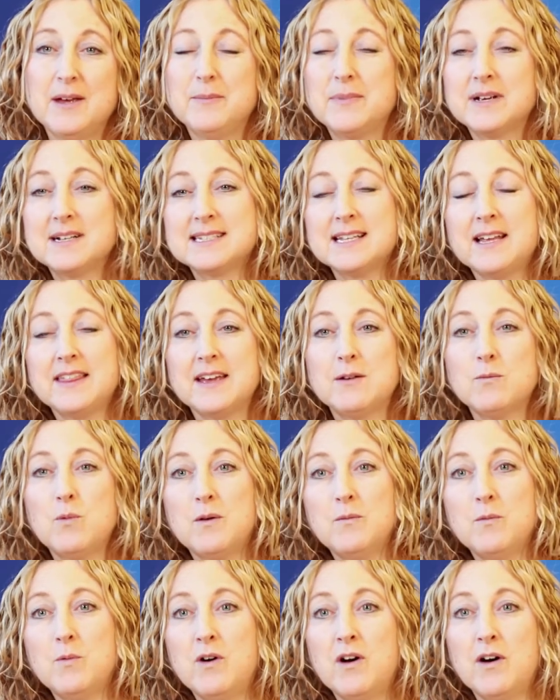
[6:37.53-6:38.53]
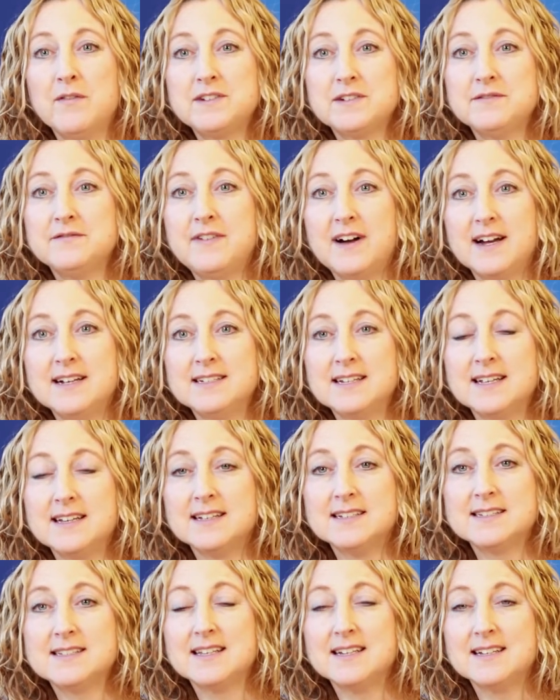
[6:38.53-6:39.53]
Because I think what we're often
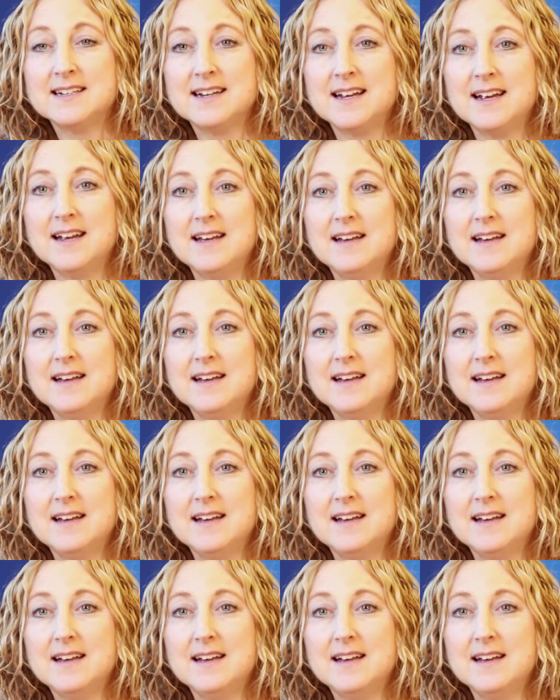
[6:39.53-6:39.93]
finding is that